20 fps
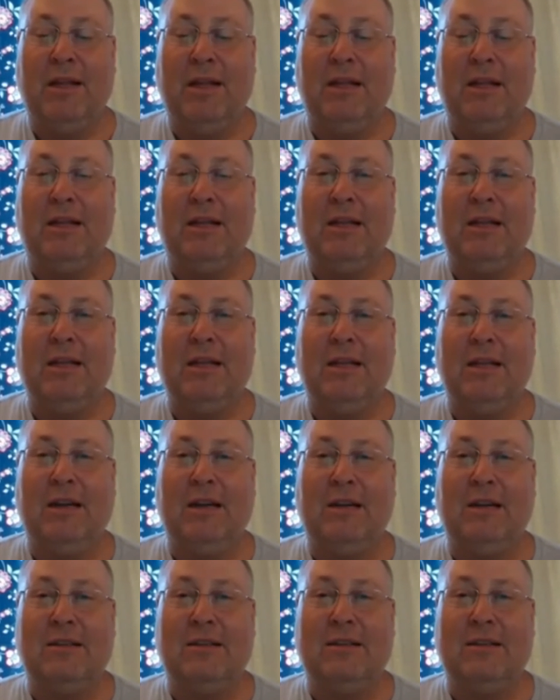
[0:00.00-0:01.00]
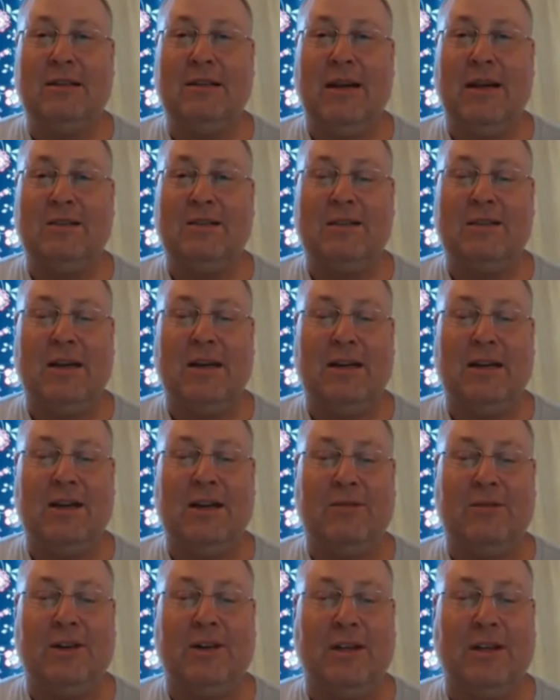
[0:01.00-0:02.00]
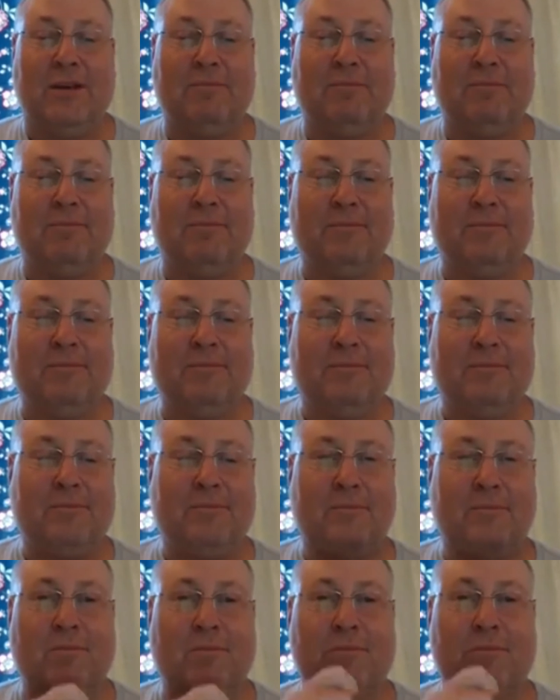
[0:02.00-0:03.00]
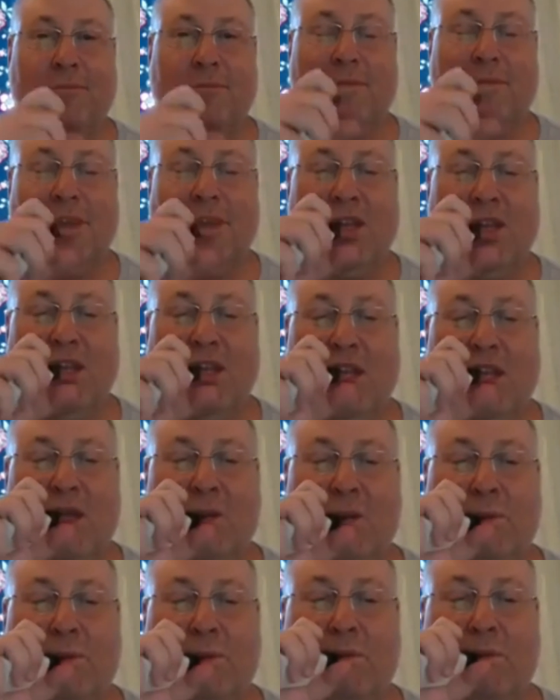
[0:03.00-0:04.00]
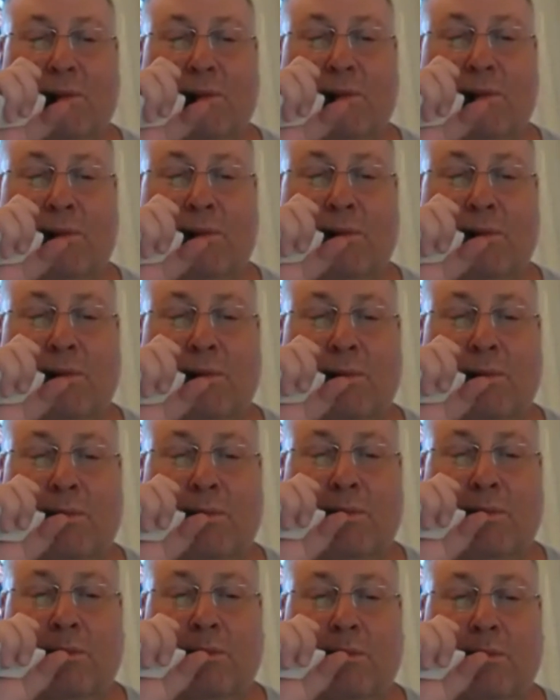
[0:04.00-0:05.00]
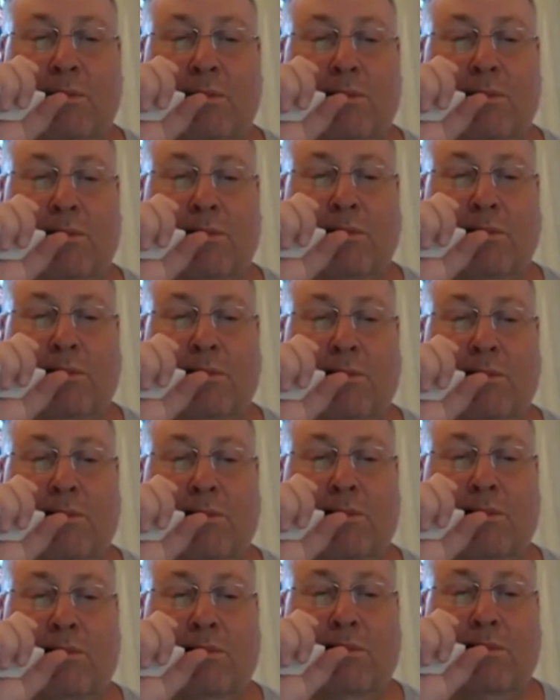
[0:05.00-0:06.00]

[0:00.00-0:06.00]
There's downside to everything. Well, of course there is. We know that it's Logan's campaign.